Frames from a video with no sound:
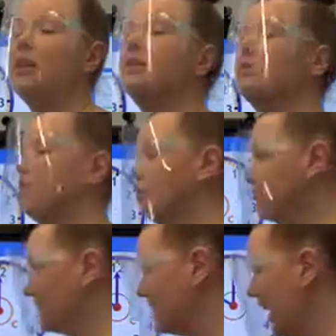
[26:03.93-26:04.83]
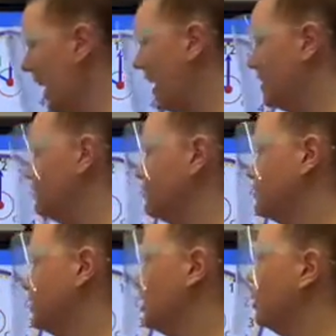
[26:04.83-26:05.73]
210.
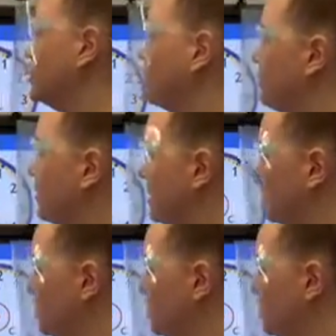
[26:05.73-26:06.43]
So if this is